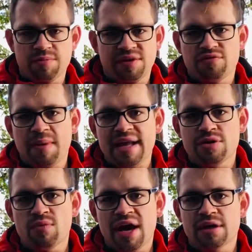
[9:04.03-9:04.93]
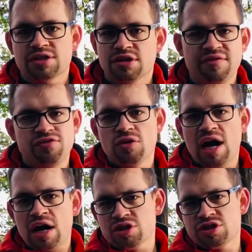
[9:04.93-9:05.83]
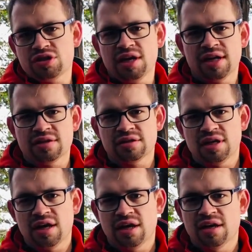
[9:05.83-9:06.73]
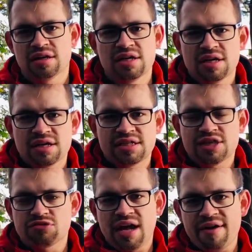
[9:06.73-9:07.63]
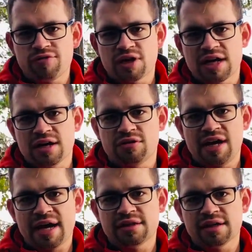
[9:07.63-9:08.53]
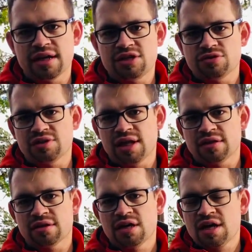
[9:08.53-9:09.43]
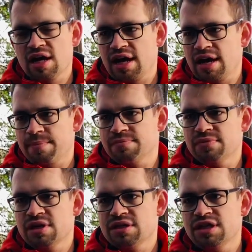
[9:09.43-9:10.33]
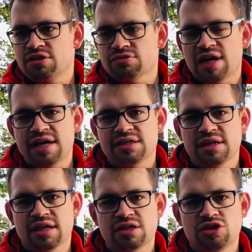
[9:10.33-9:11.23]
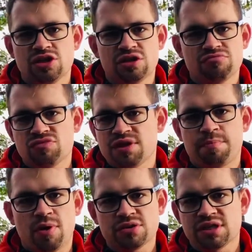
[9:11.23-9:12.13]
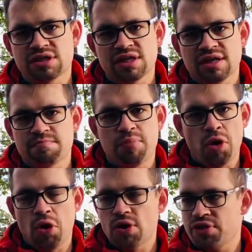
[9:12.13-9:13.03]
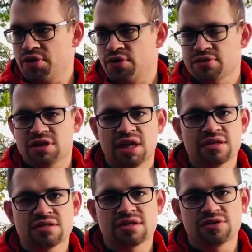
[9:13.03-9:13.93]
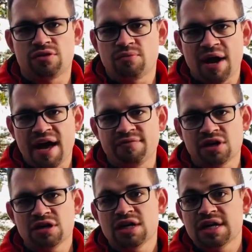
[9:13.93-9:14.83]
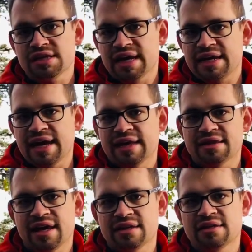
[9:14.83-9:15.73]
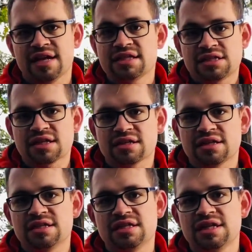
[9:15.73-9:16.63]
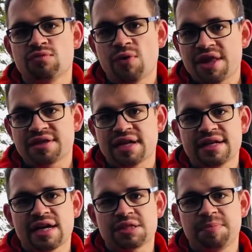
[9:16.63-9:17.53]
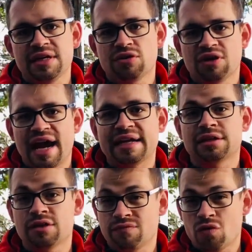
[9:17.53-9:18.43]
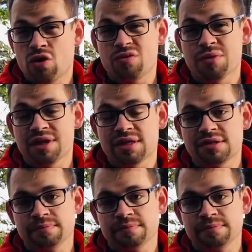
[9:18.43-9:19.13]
from anywhere. So if you're out in Central Africa collecting it, you're then synchronizing it. The bosses in Perth or in London or wherever, they can then instantly see where the data has been collected and work with it.